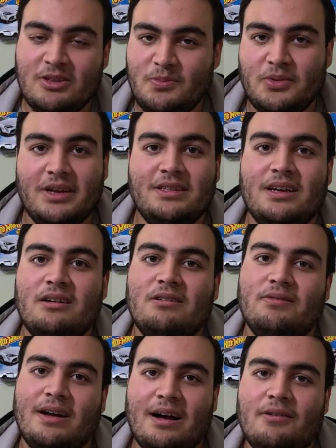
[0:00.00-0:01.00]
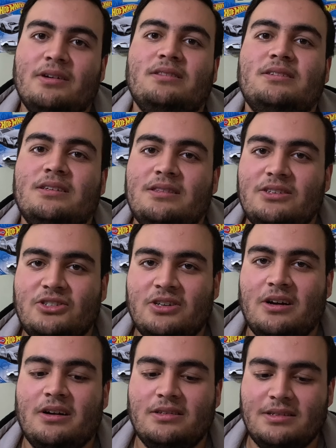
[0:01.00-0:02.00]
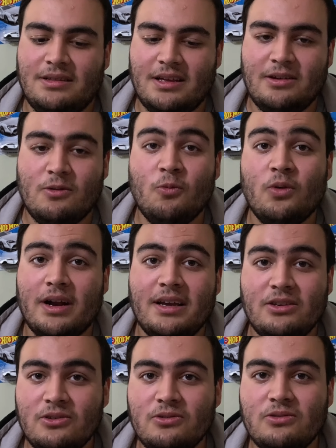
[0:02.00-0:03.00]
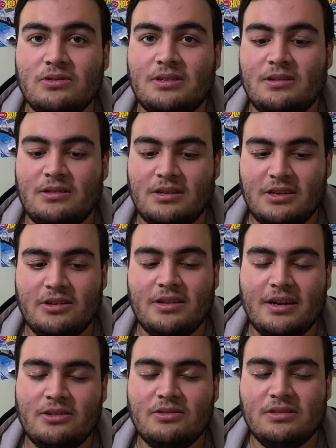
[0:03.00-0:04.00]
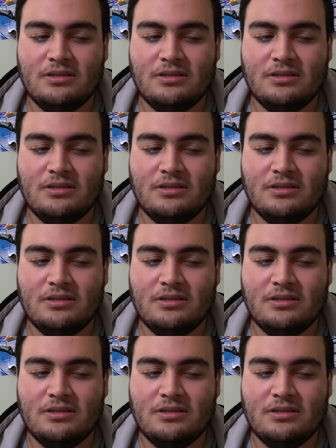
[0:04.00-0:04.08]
the breakdown of how I did these shots and like what I used and the gear that I used